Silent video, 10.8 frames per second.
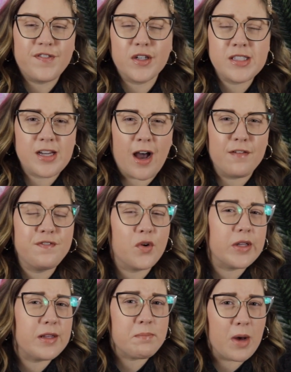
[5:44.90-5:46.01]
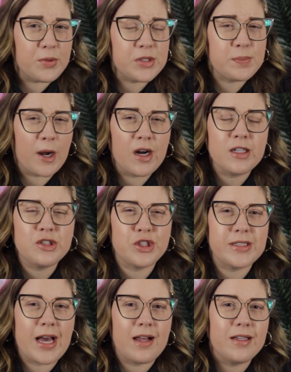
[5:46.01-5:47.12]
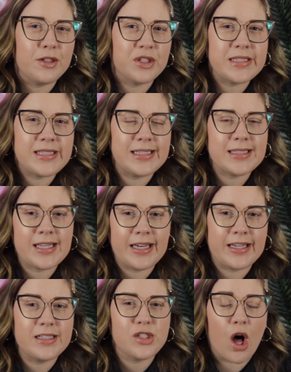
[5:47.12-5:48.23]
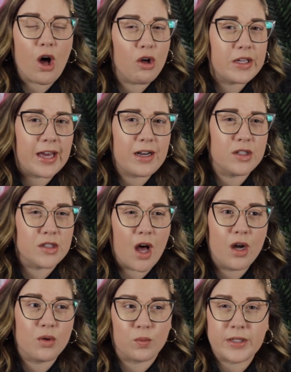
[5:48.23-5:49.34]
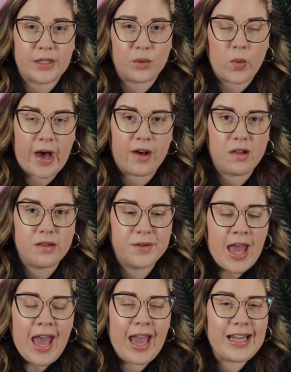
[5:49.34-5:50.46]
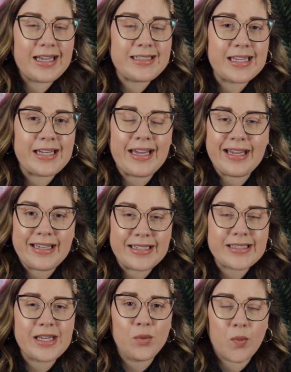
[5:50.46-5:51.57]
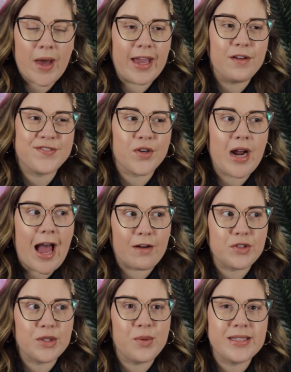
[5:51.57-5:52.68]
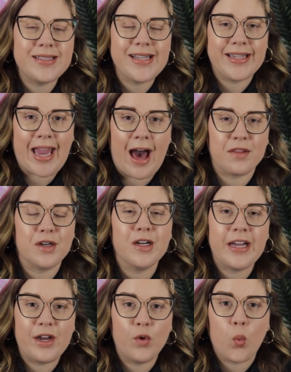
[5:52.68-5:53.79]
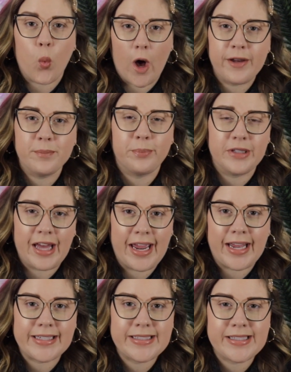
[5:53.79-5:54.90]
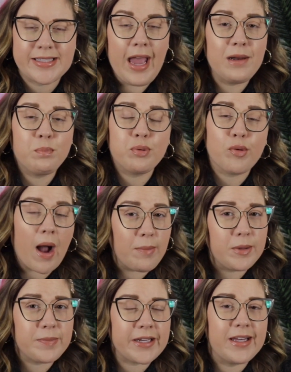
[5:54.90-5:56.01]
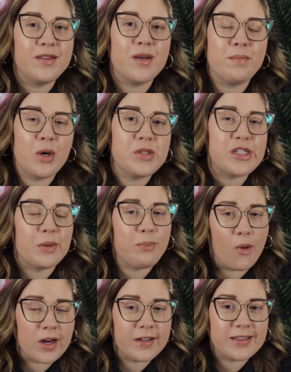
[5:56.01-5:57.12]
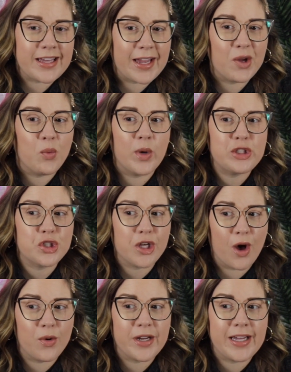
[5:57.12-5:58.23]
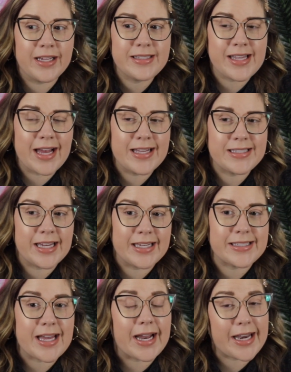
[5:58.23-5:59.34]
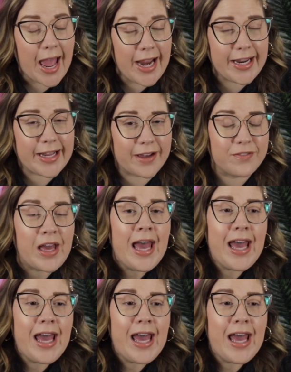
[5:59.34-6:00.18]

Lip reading: First off, for the most part, Janelle and Christine's kids all get along really well. And it's an easy way for everyone to gather in one place. And probably the most important thing, which Kody says is a negative,